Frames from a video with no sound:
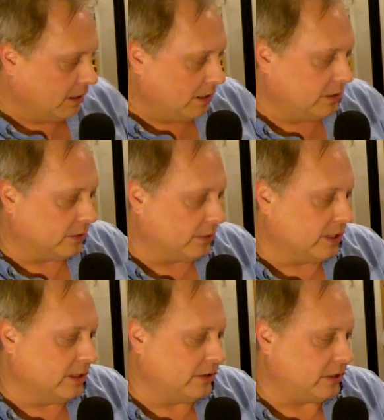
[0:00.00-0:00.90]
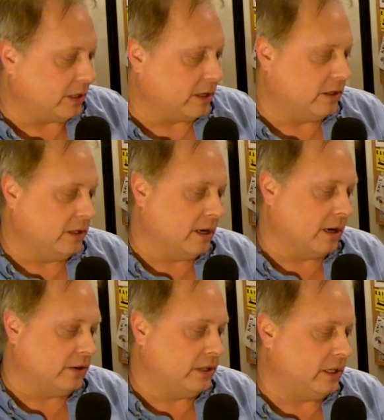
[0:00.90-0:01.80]
is a realistic
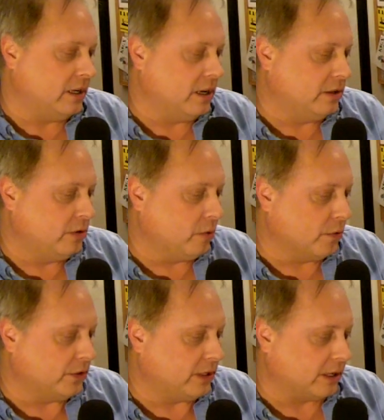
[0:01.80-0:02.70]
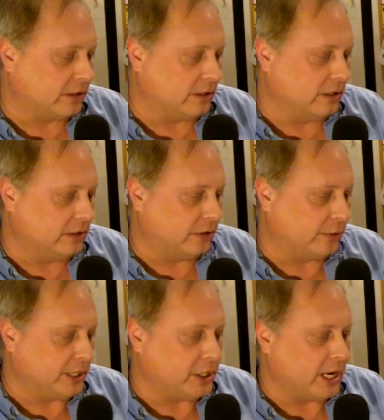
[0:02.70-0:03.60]
TRC 206. It's a
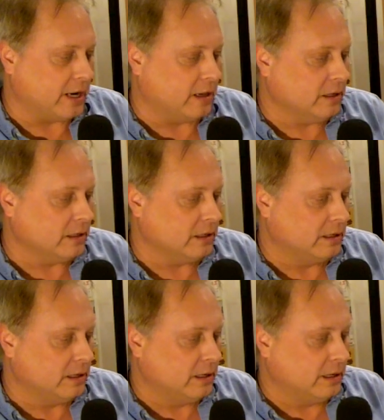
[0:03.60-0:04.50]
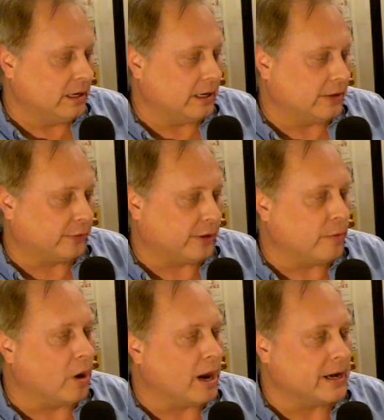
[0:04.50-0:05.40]
3-channel and a
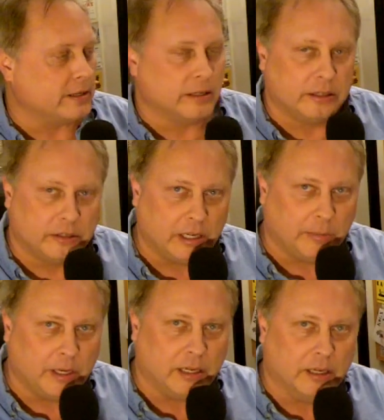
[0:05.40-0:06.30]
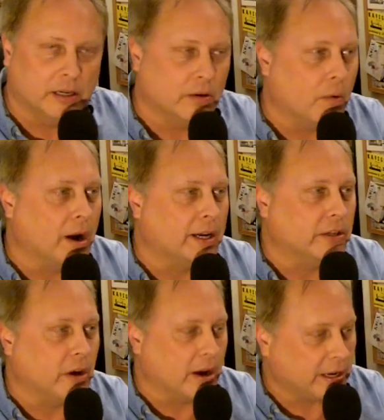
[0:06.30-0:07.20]
3-watt CB
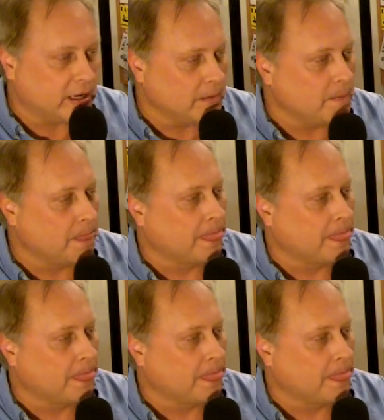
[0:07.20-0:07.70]
walkie-talkie.